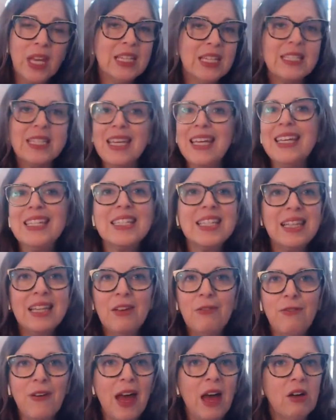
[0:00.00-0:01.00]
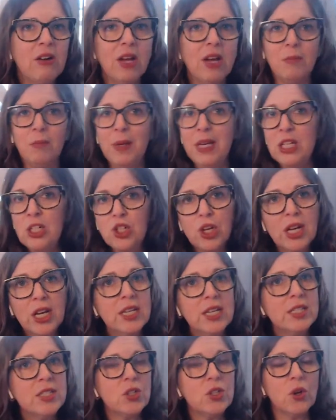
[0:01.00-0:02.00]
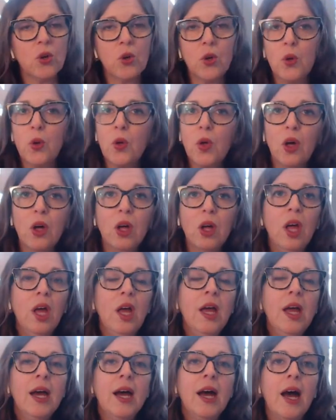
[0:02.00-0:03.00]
is easily found on Pinterest or Google.